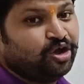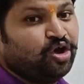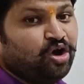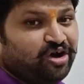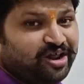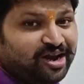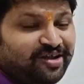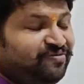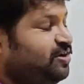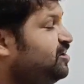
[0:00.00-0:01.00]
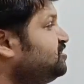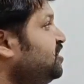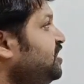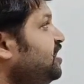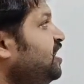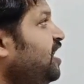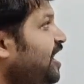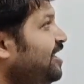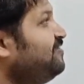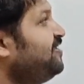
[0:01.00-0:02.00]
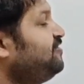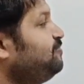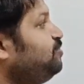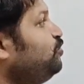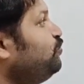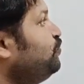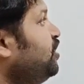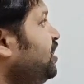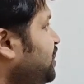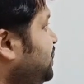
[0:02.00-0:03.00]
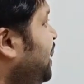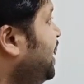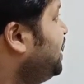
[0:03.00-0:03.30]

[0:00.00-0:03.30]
on our left hand side, and we have to prove that